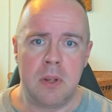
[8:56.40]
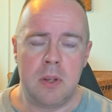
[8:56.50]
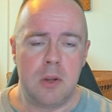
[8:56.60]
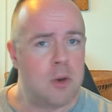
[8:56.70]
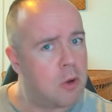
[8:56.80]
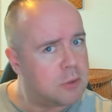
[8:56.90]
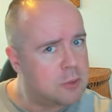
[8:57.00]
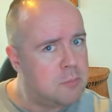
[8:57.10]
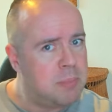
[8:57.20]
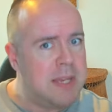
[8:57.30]
Not to
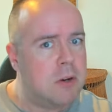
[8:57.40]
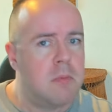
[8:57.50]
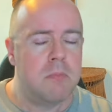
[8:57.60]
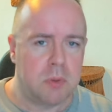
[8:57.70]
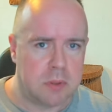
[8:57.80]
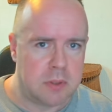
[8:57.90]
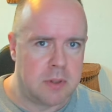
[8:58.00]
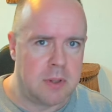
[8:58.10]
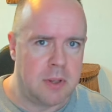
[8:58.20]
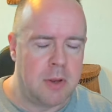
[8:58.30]
be humbled,
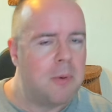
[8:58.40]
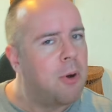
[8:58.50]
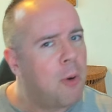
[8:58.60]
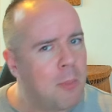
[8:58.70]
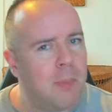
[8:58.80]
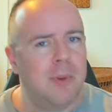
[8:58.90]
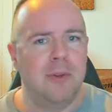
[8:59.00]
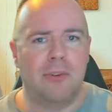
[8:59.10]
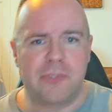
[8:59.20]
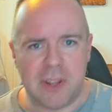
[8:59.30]
humble
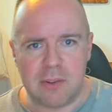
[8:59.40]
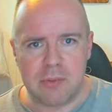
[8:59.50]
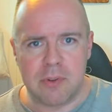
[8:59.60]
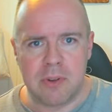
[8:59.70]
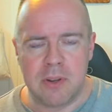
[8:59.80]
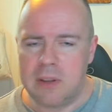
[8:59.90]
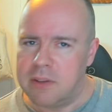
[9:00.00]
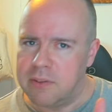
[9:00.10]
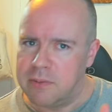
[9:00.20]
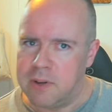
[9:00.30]
yourself.
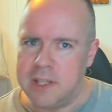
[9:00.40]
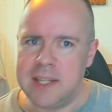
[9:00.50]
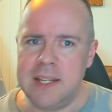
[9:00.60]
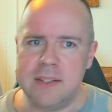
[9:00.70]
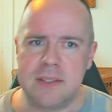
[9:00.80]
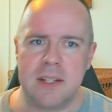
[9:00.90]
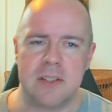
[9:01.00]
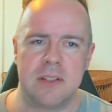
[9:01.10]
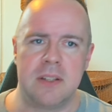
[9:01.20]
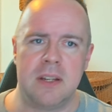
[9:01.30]
That's a very key
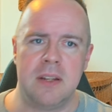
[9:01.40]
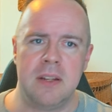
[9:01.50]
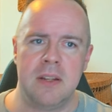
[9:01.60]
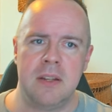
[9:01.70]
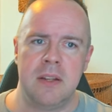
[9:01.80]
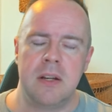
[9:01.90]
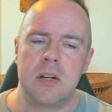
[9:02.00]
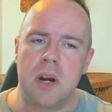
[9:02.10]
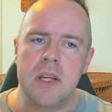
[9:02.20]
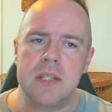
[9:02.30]
distinction there.
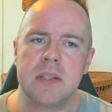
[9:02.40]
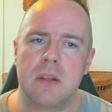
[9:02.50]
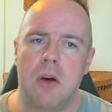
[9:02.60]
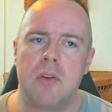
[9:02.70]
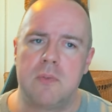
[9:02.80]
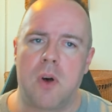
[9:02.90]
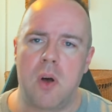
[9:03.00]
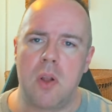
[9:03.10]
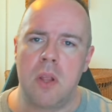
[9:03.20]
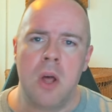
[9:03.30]
Christ is Lord of
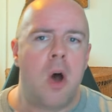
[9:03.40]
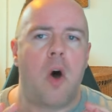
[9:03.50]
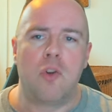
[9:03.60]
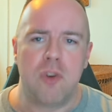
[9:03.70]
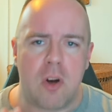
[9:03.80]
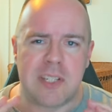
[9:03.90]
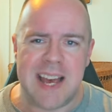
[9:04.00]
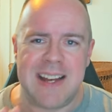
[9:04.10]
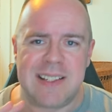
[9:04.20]
all, or not at